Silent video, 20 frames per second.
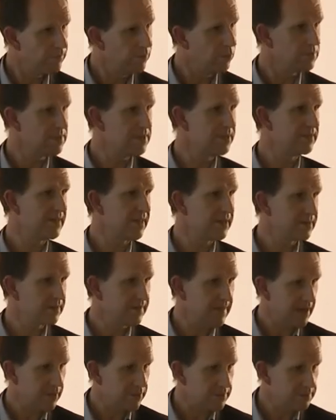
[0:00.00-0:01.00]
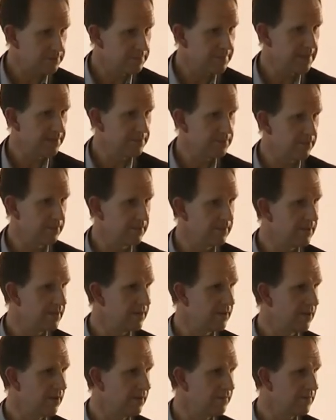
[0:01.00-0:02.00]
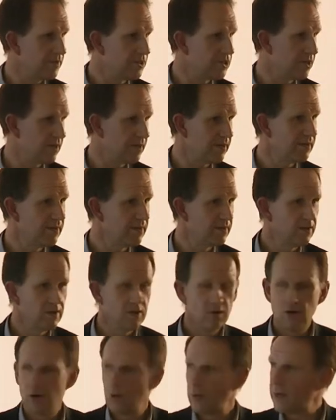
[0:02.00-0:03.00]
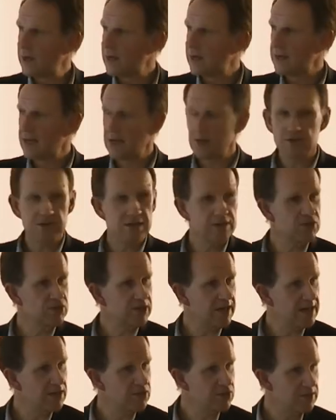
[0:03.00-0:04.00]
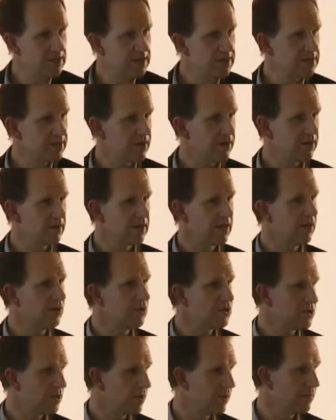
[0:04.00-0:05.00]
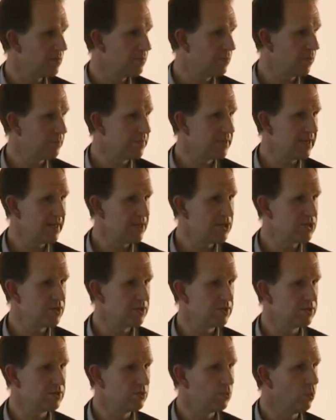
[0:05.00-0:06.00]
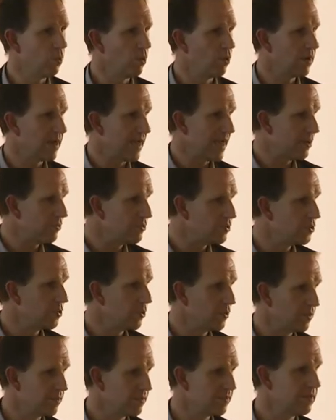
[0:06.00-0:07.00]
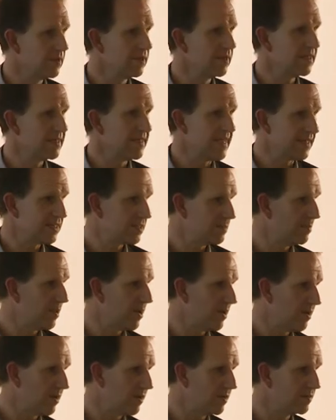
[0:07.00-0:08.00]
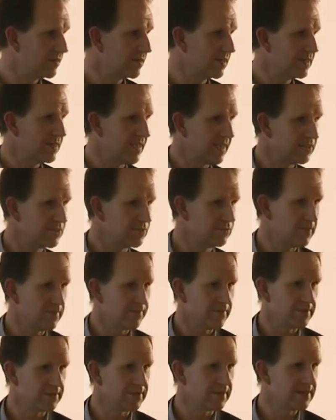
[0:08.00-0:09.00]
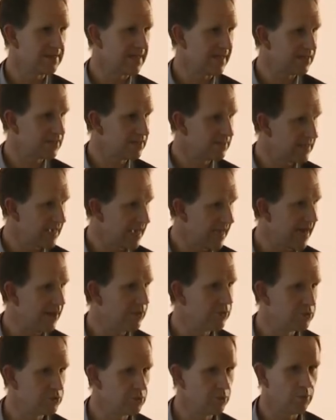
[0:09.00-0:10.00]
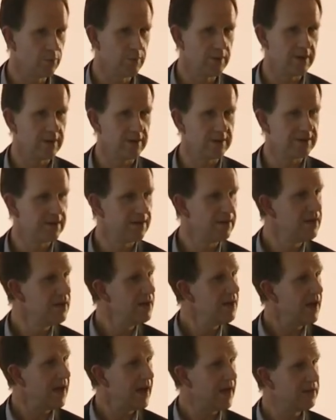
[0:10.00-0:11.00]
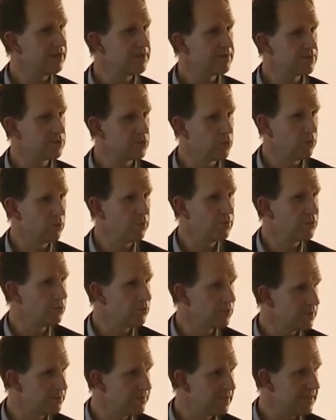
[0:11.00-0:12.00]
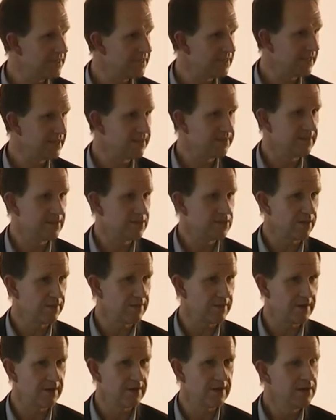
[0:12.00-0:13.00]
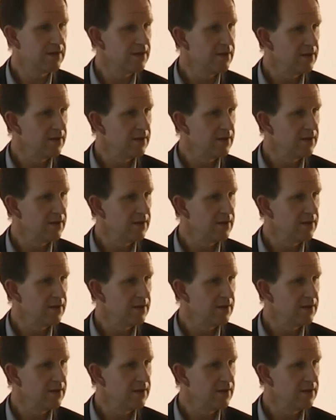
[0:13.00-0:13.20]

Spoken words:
or 46,000 people in Hertfordshire, we can actually change an entire culture of a population to walk outdoors, connect to parks, connect to rivers, connect to the outdoor world, and the schools all compete against each other.